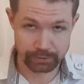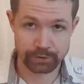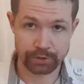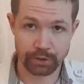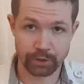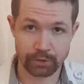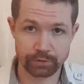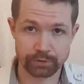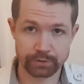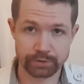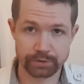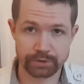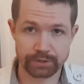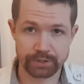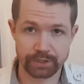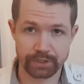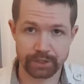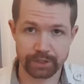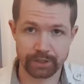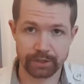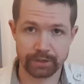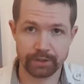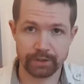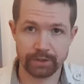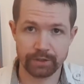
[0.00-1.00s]
Don't
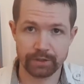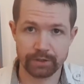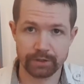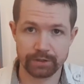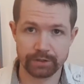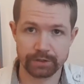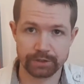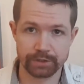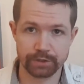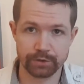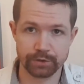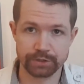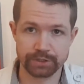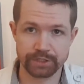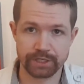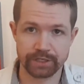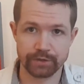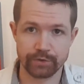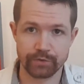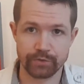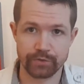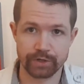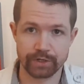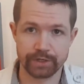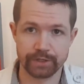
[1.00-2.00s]
use
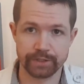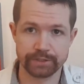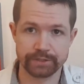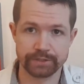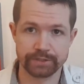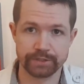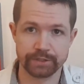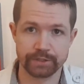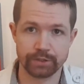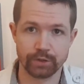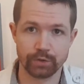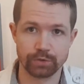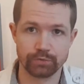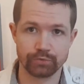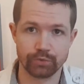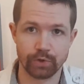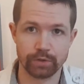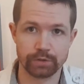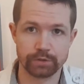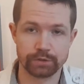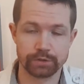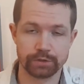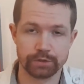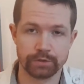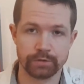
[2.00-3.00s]
anything else than cold
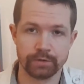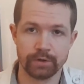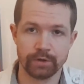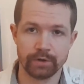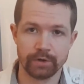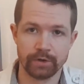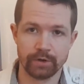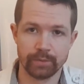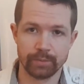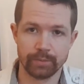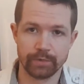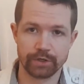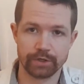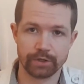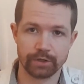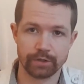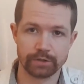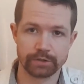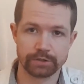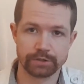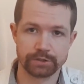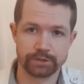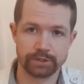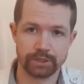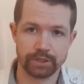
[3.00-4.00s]
water,
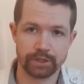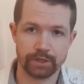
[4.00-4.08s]
because